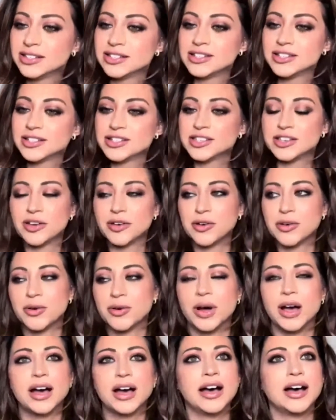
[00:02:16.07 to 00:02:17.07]

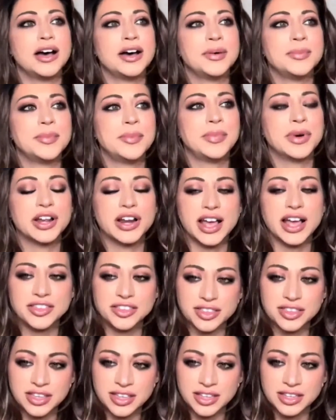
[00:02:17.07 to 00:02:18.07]
So, but I
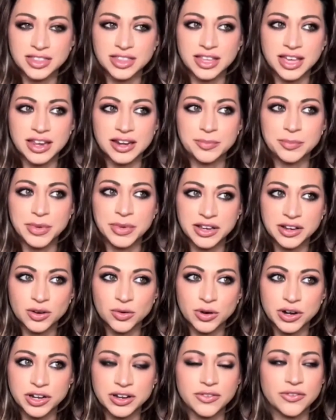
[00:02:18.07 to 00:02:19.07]
think that
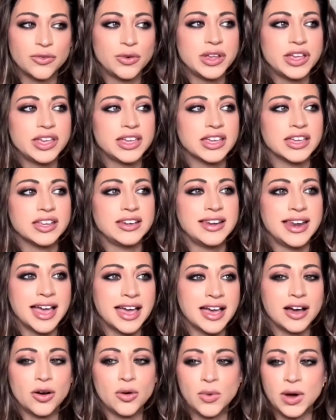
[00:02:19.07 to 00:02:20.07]
Bitcoin, if we can
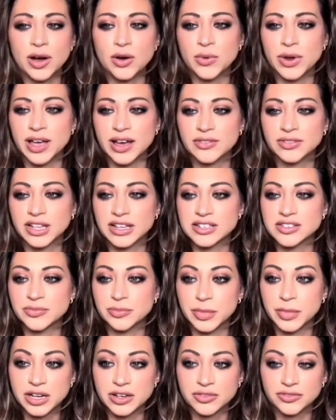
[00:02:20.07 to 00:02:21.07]
now, while we have lots of
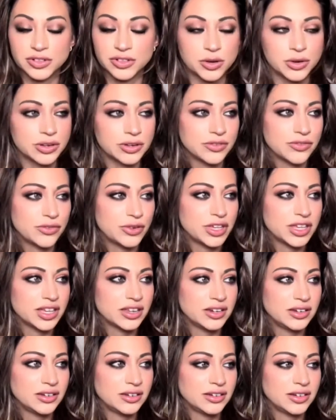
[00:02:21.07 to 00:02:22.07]
money flowing, if we
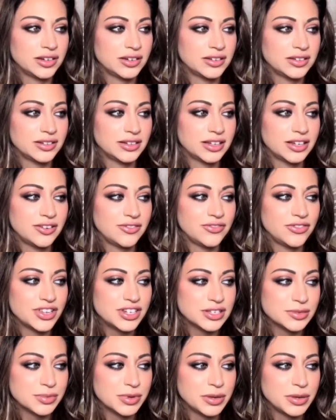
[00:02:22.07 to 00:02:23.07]
can
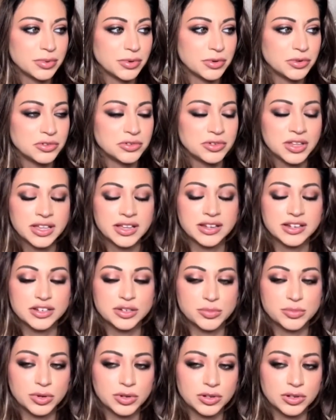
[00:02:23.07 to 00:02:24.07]
convince people
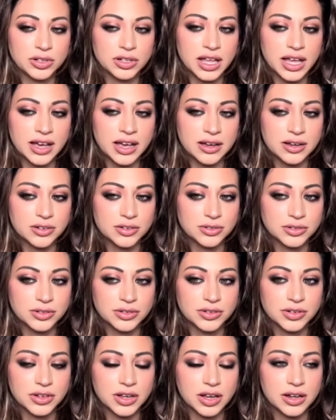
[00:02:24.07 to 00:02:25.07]
to pull out,
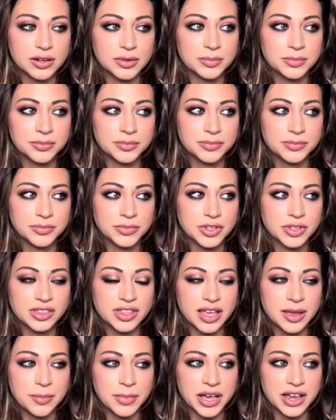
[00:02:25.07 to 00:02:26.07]
that
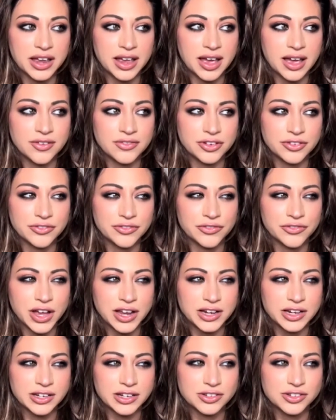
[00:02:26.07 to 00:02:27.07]
they might have a
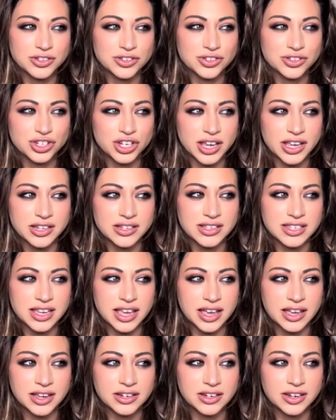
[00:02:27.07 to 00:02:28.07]
fighting chance
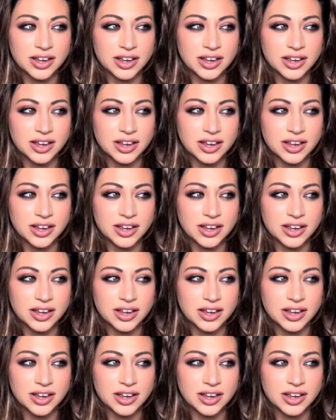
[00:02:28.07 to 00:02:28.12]
at,